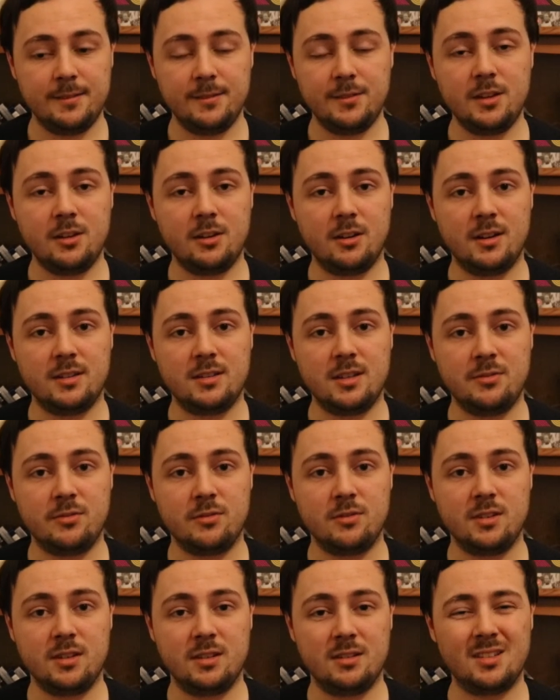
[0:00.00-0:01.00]
you know,
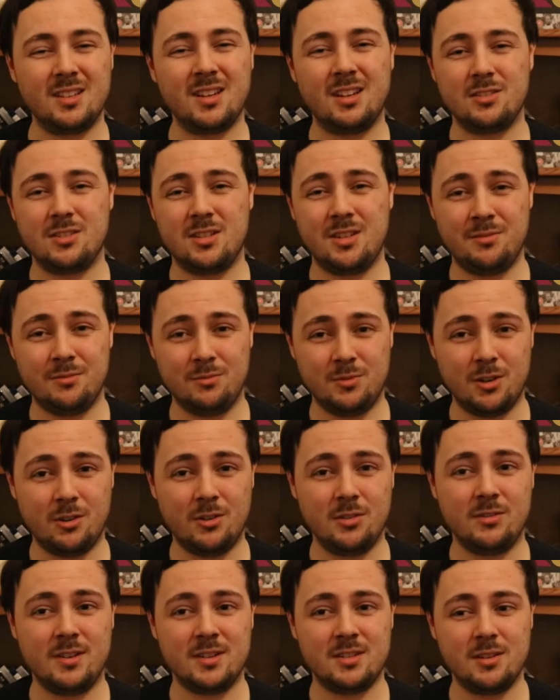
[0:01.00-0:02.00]
has a different role
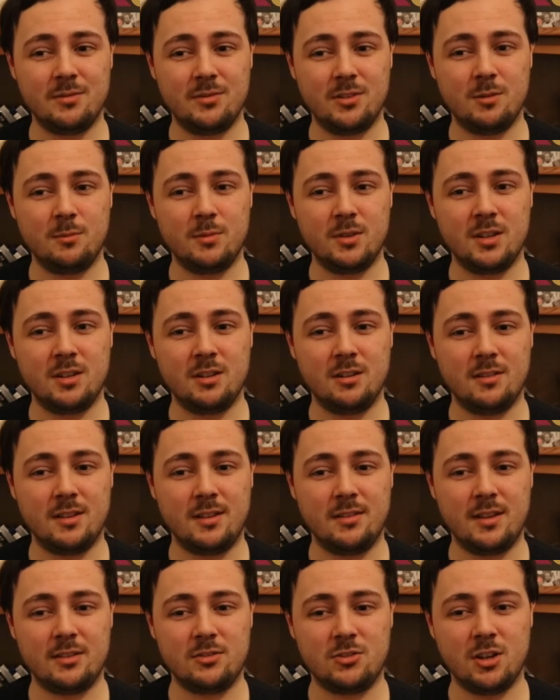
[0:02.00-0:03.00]
in the rest of the film, but, you know,
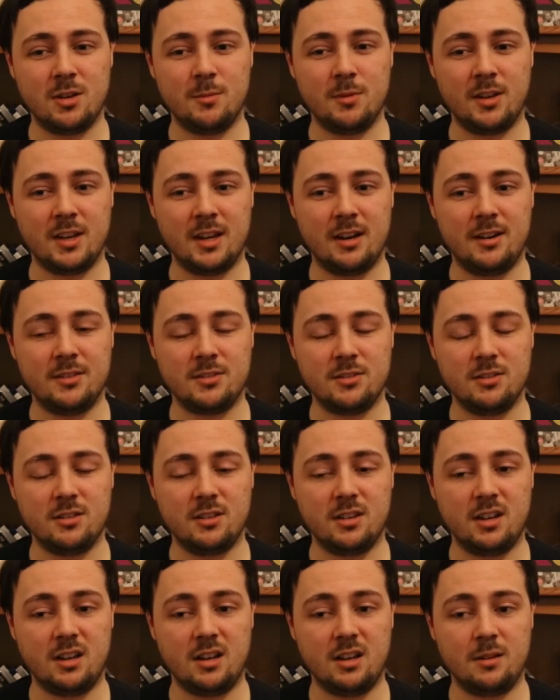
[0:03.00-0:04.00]
that German character,
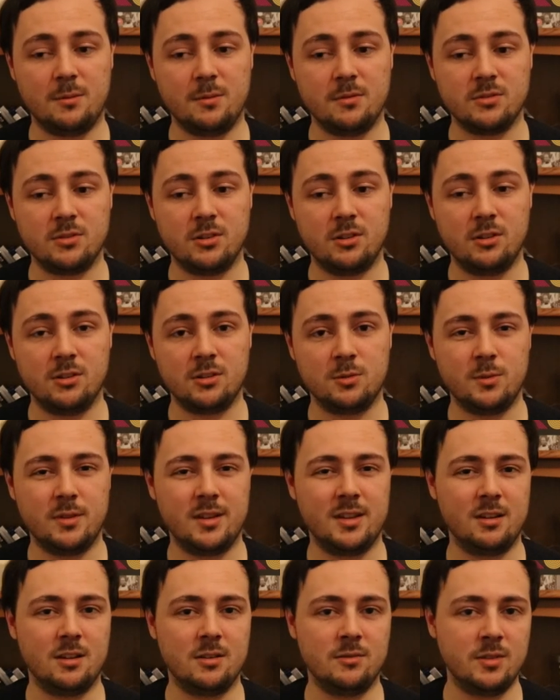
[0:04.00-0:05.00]
of course, where
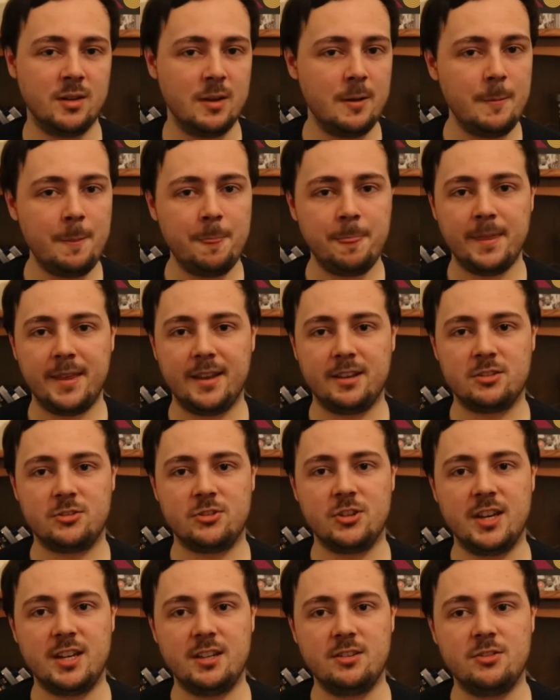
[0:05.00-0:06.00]
they kind of
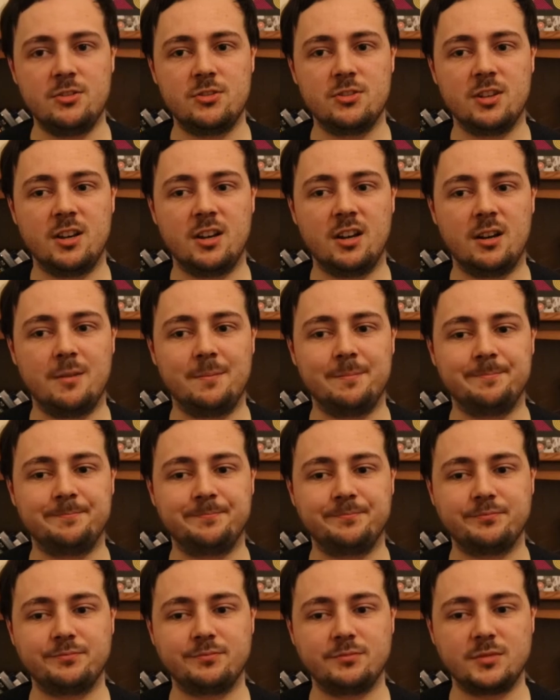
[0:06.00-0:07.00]
exchange,
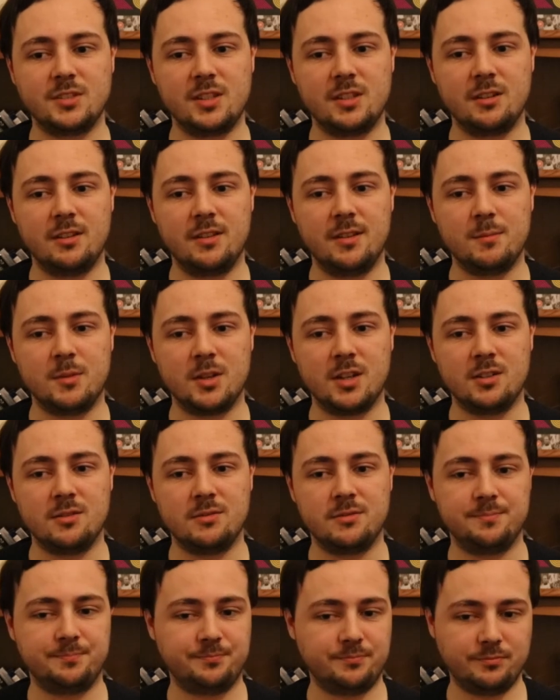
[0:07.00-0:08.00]
you know, them kind
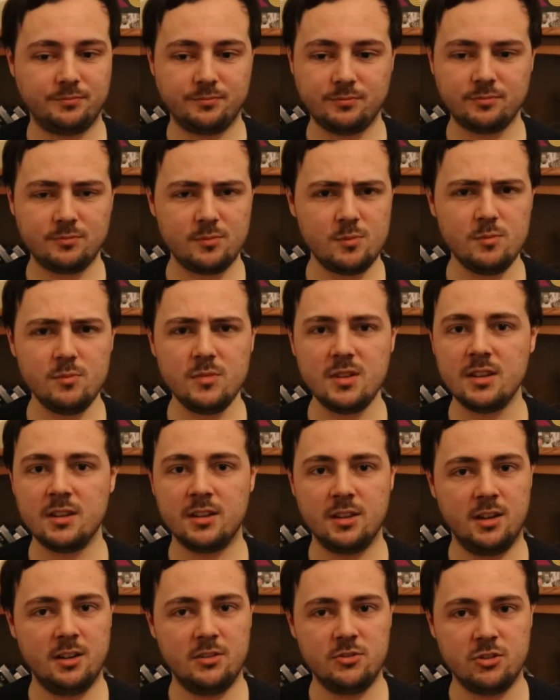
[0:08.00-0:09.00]
of
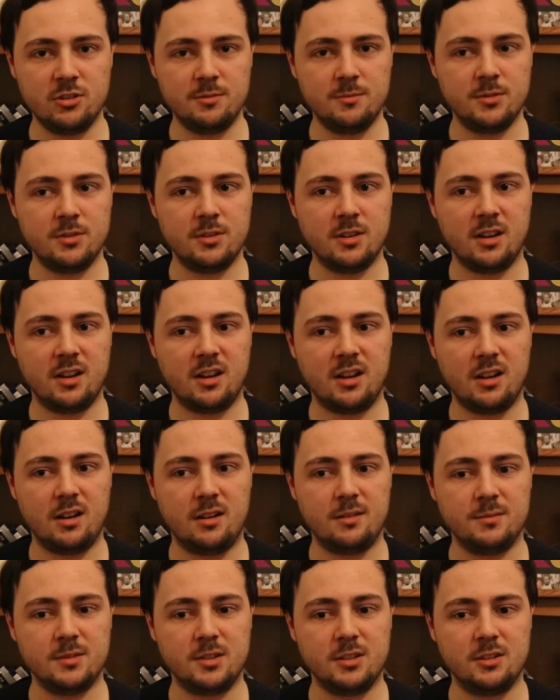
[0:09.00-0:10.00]
conundrums,
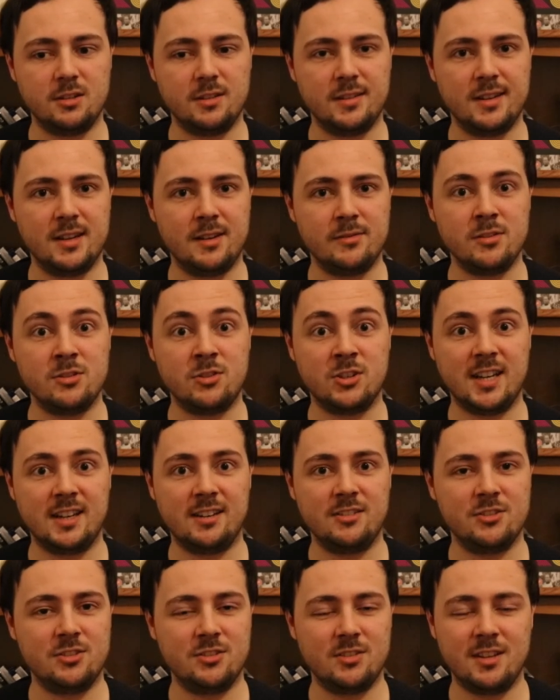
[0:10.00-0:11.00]
you know, and they have the
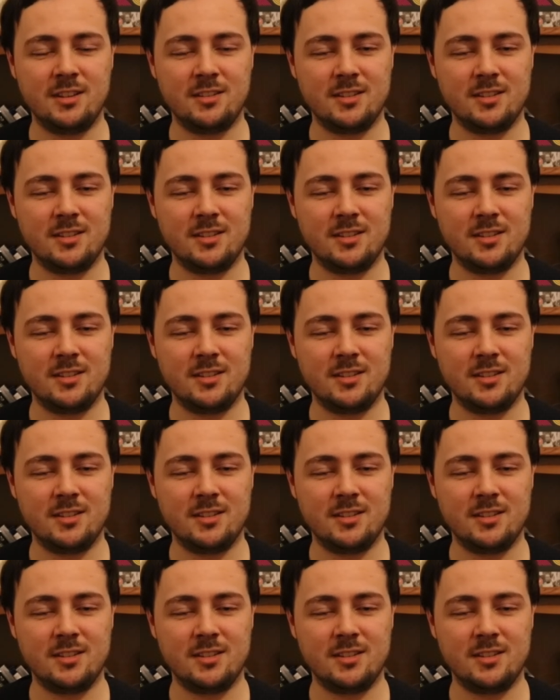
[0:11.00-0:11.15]
challenges they